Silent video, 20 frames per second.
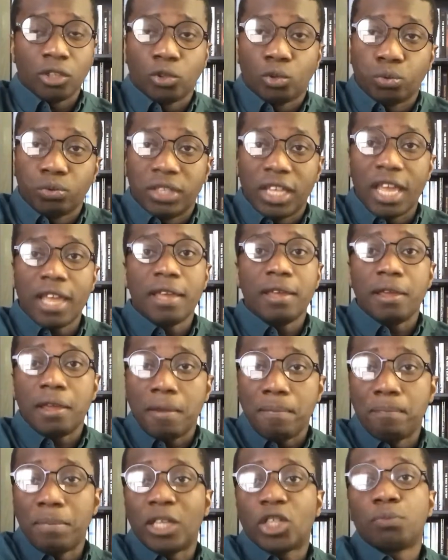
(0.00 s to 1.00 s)
Today,
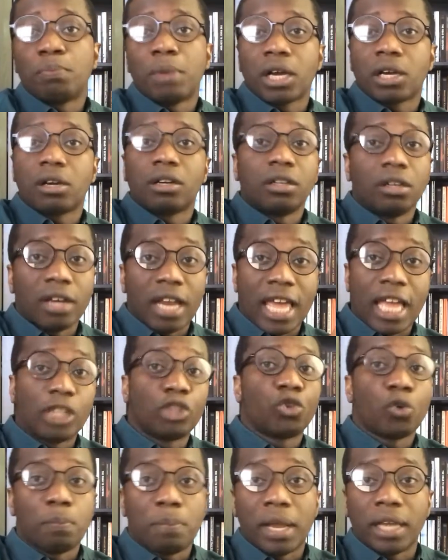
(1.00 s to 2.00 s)
Mitch McConnell
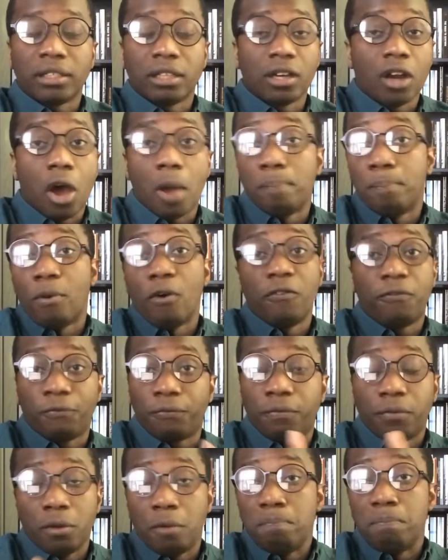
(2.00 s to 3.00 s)
and Joe Biden are
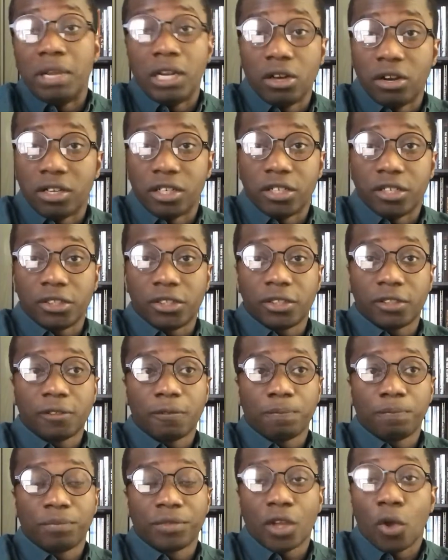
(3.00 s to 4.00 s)
both millionaires.
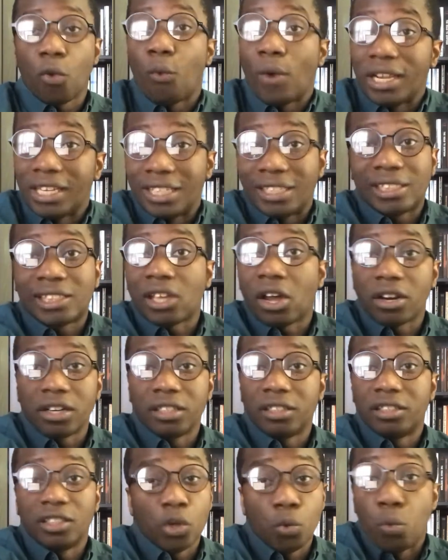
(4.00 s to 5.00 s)
When they
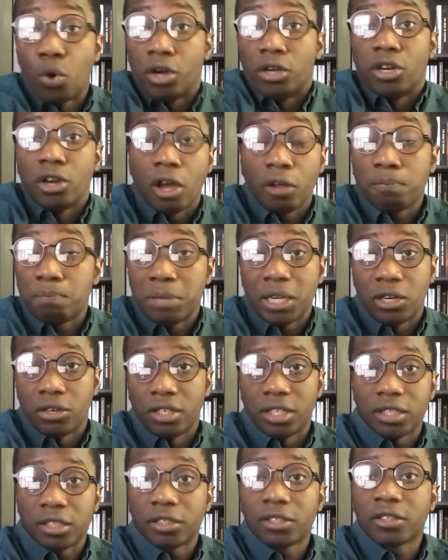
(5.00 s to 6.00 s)
started, they were not
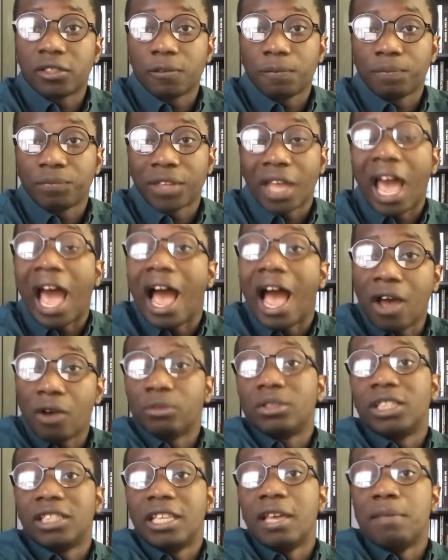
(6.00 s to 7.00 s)
millionaires.
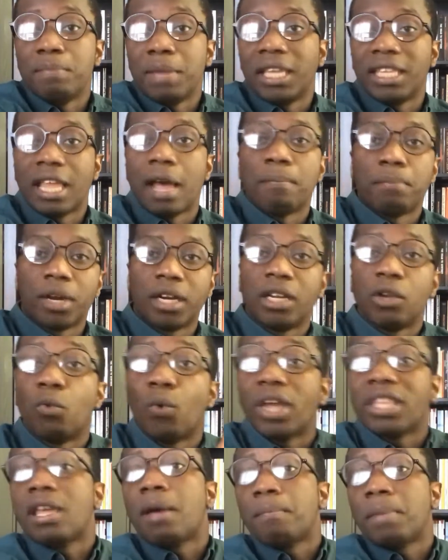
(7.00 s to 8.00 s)
How did they make that money?
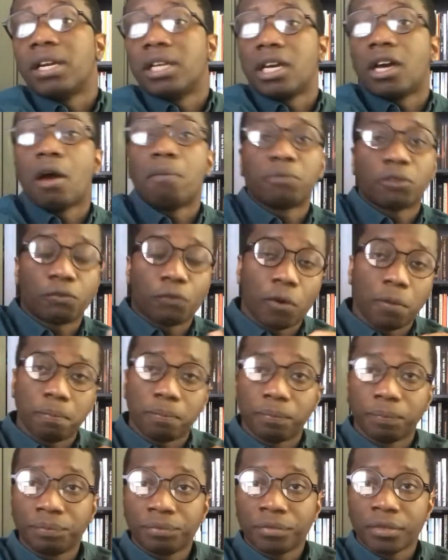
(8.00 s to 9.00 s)
Where that money comes from?
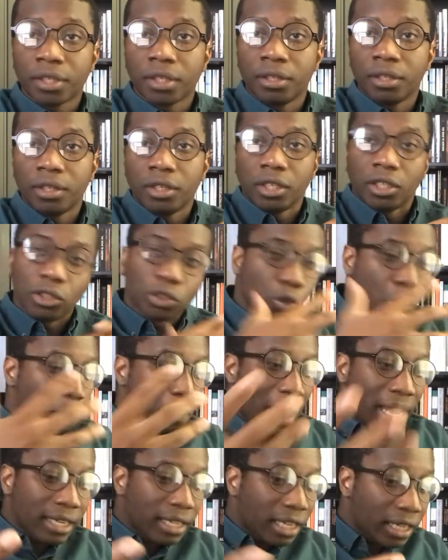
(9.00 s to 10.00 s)
Joe
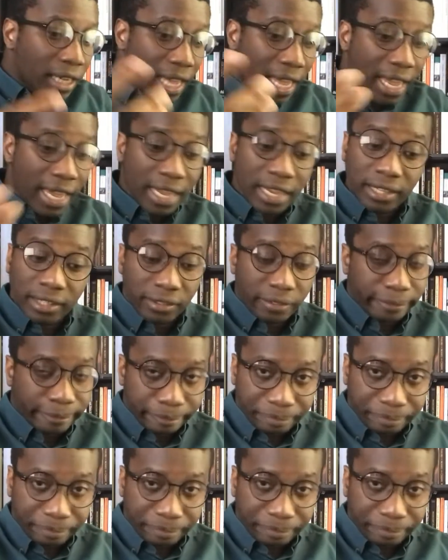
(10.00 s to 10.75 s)
Biden and